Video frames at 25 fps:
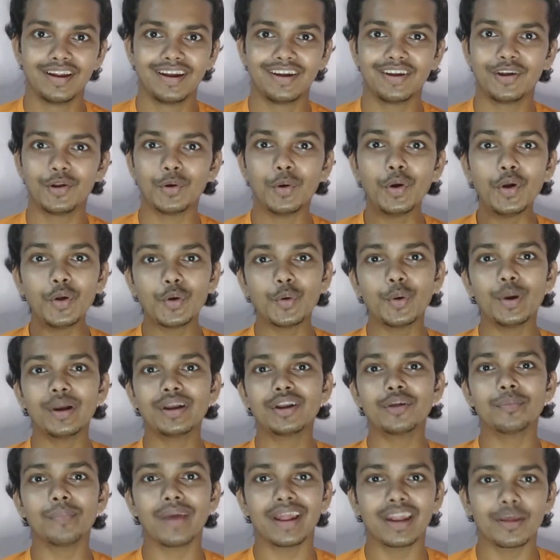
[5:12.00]
Don't do
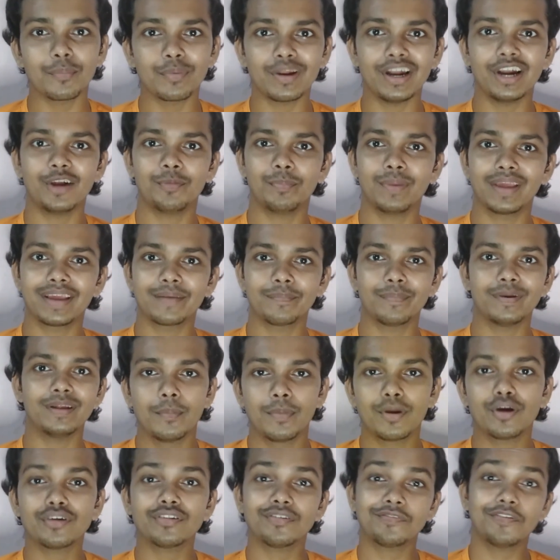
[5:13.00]
it to manipulate people,
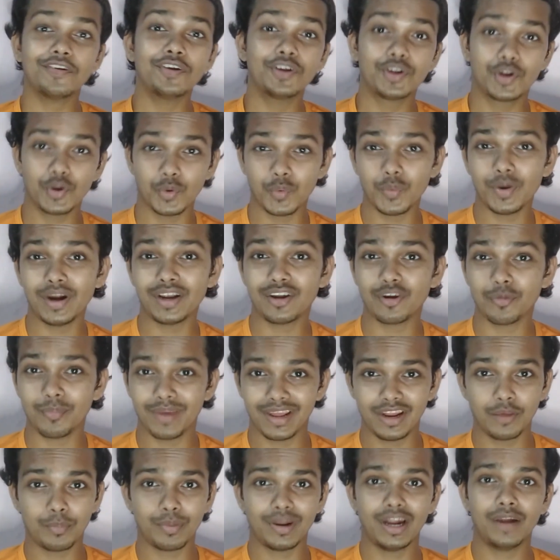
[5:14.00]
because if you do it to
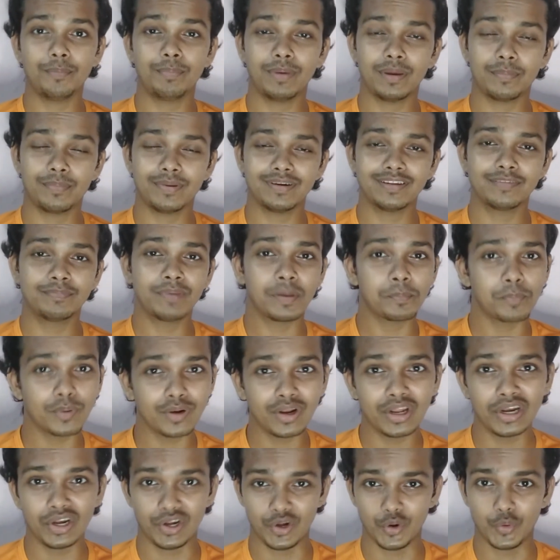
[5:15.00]
manipulate people, people
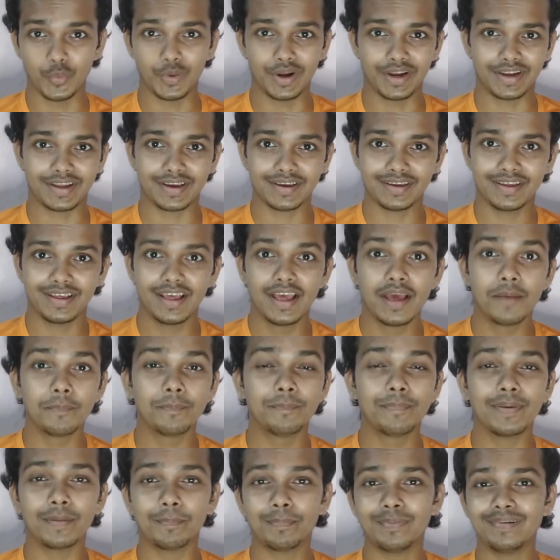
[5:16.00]
will know it.
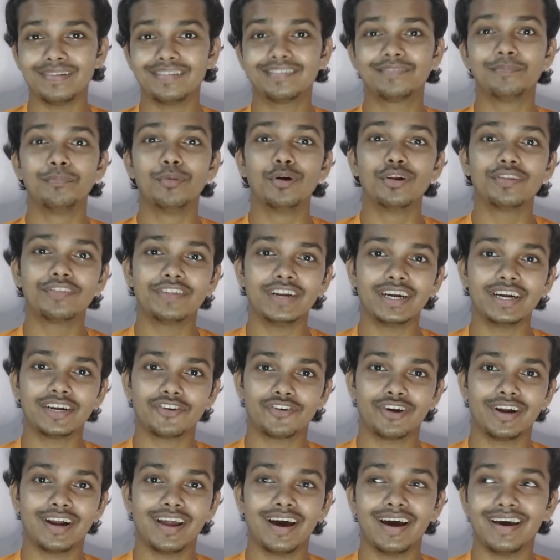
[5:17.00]
People's bullshit
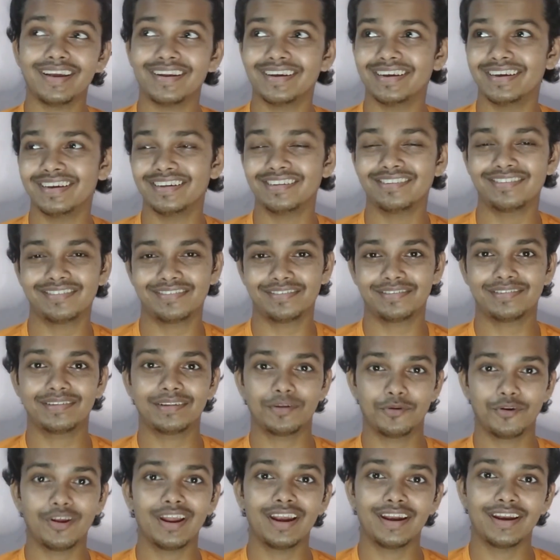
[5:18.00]
radar is
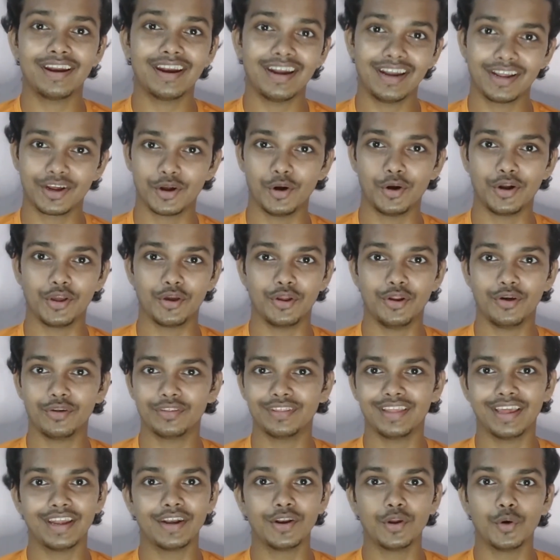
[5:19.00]
really good,
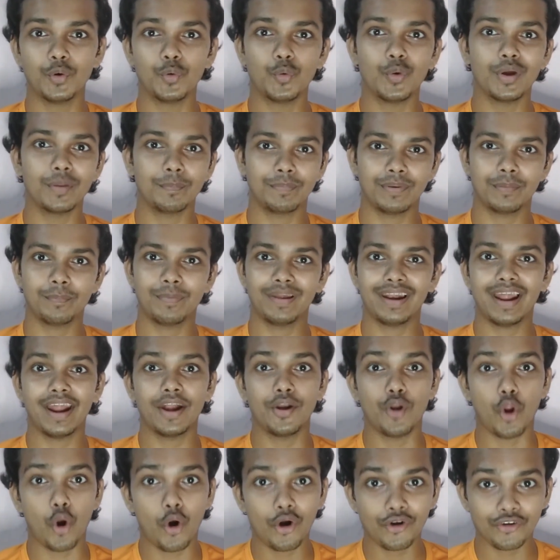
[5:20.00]
they know when people are
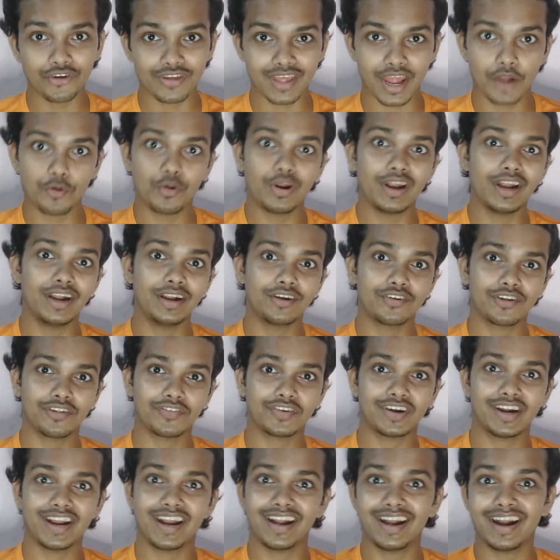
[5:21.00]
not genuinely
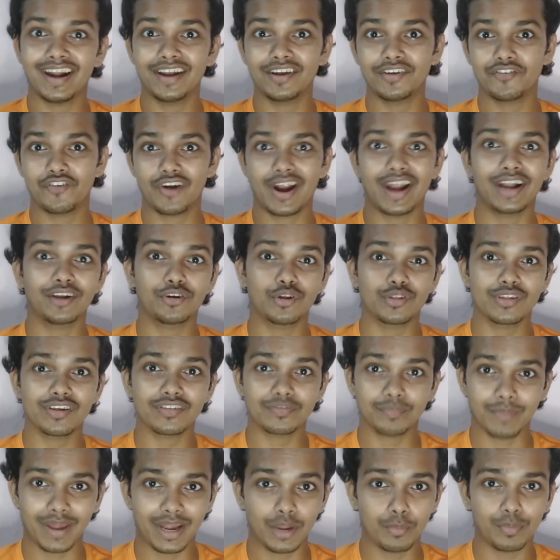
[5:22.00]
interested and are trying to
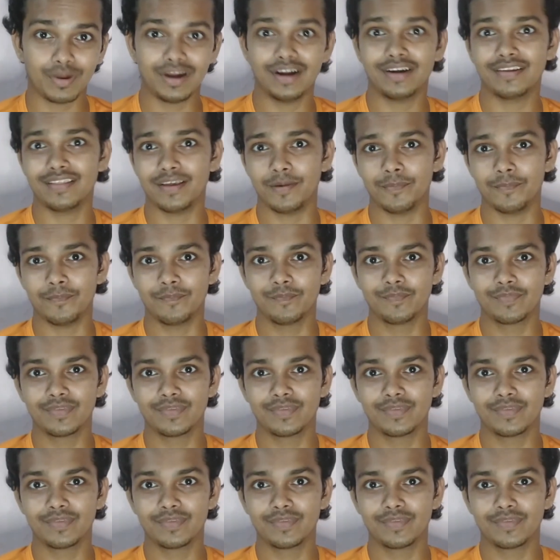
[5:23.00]
just manipulate them.